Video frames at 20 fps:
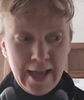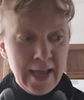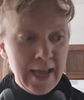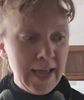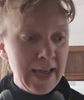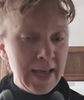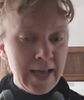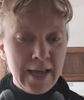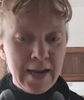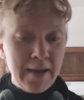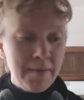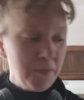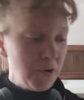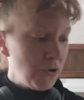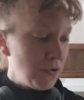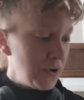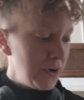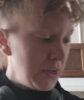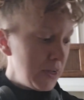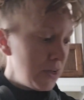And I'm
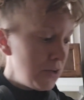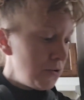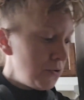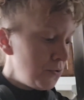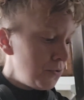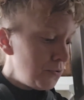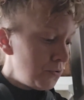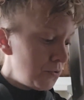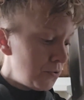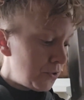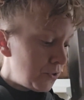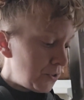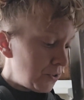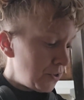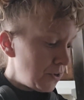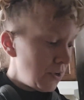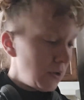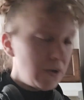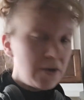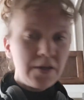going to
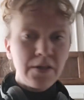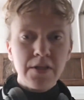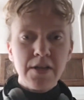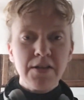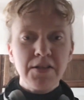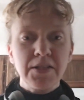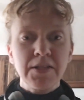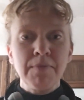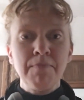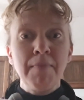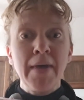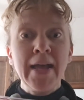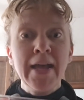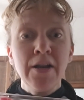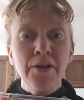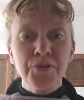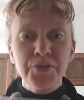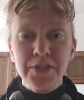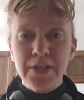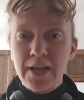use these
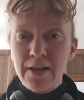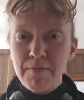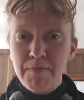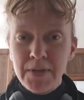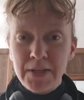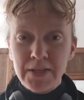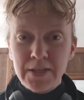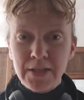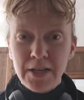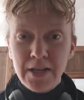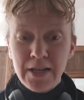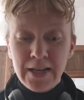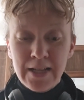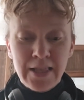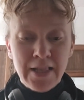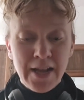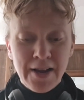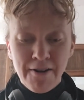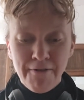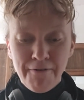tomatoes that have been sitting
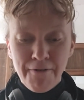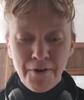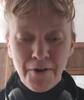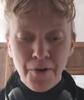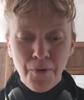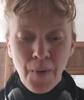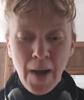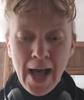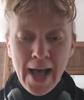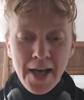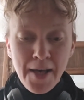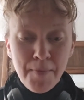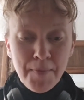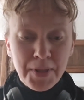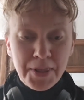in there for a while,